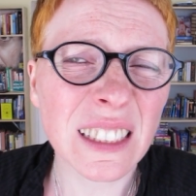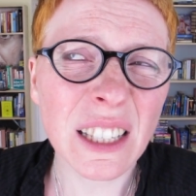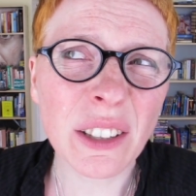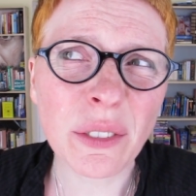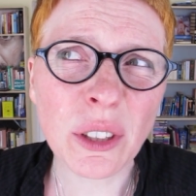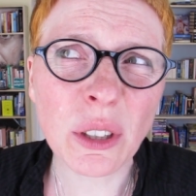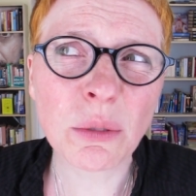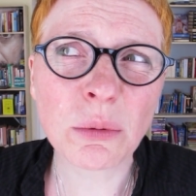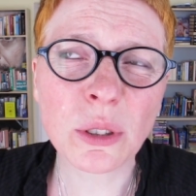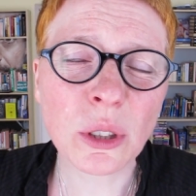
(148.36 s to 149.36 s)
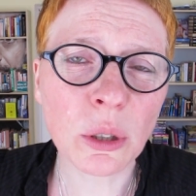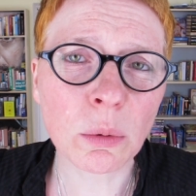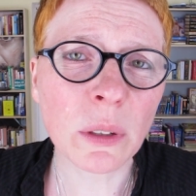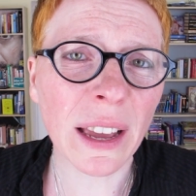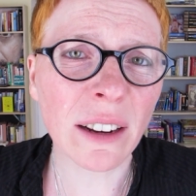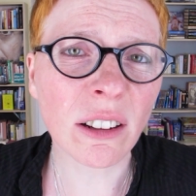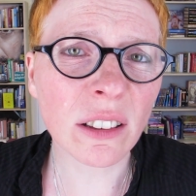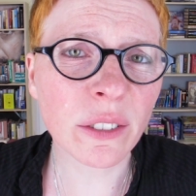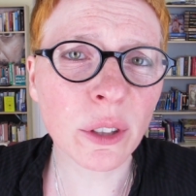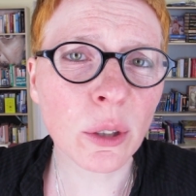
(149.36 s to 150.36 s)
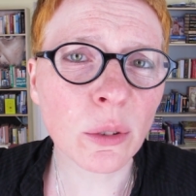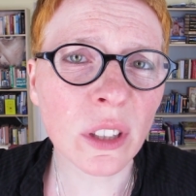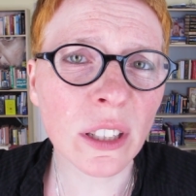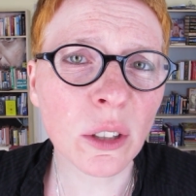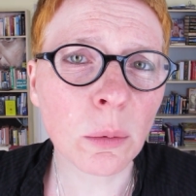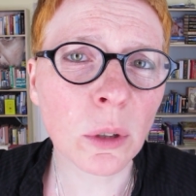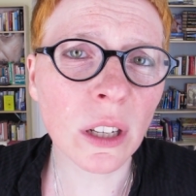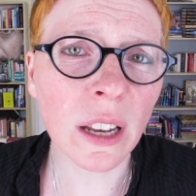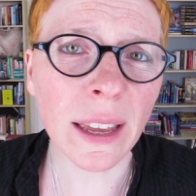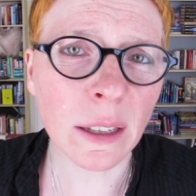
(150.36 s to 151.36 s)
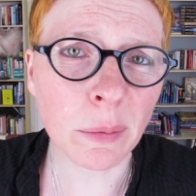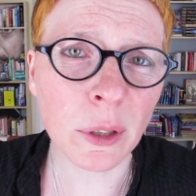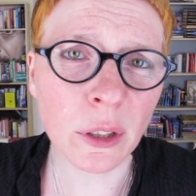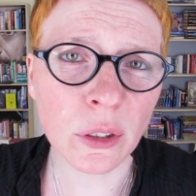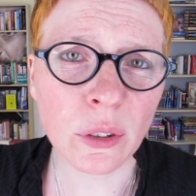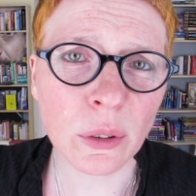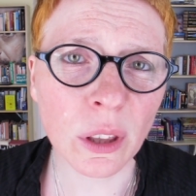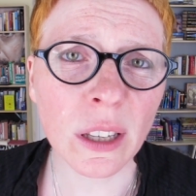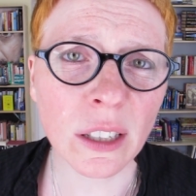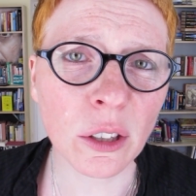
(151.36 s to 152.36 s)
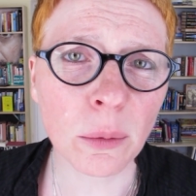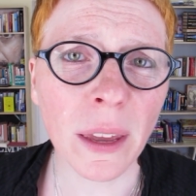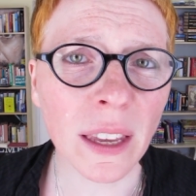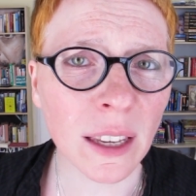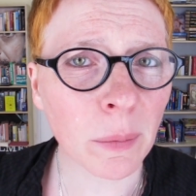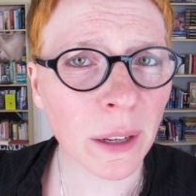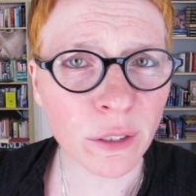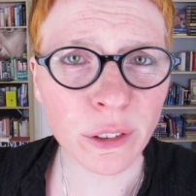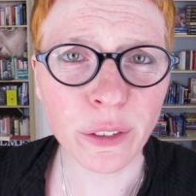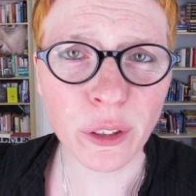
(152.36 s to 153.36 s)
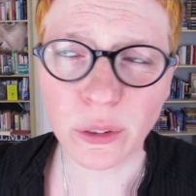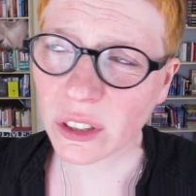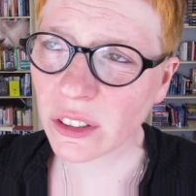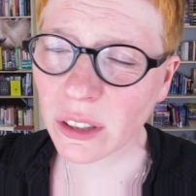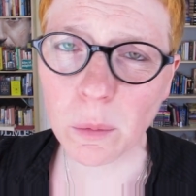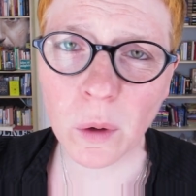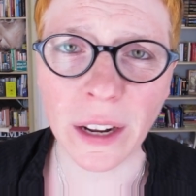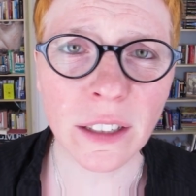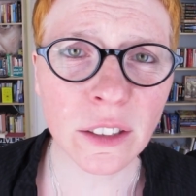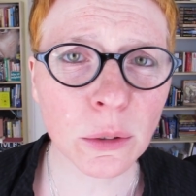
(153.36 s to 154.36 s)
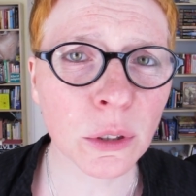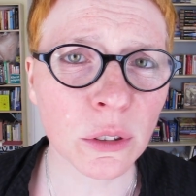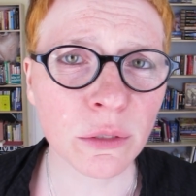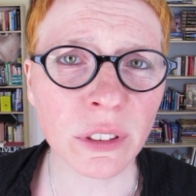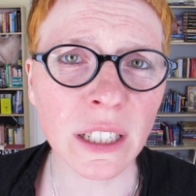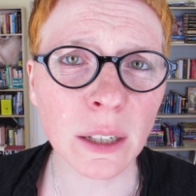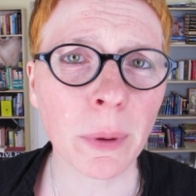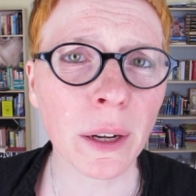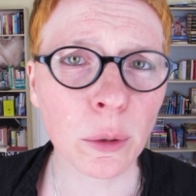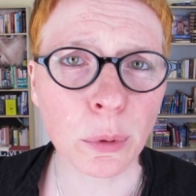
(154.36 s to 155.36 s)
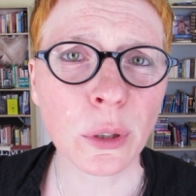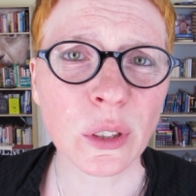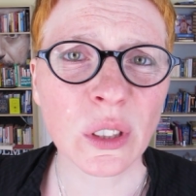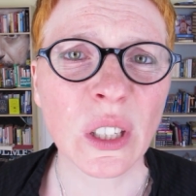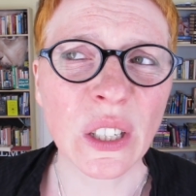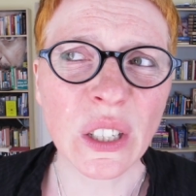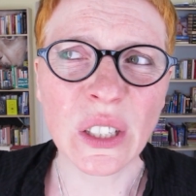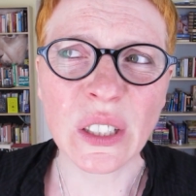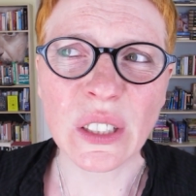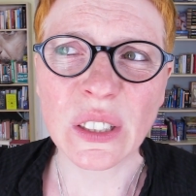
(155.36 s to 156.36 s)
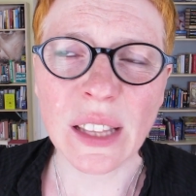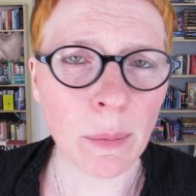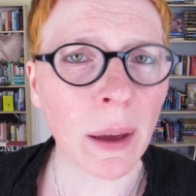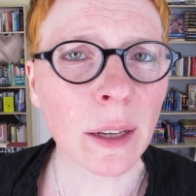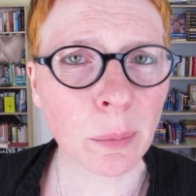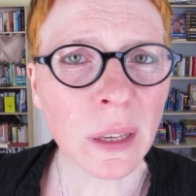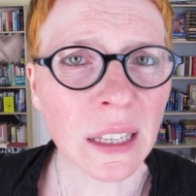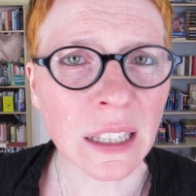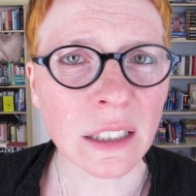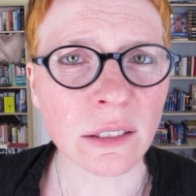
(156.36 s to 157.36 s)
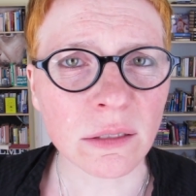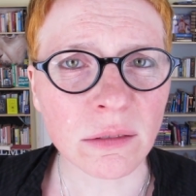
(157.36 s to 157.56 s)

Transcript: if you don't get all the views that you would like because you think you're making better reviews than someone else or you're reading better books, there might be.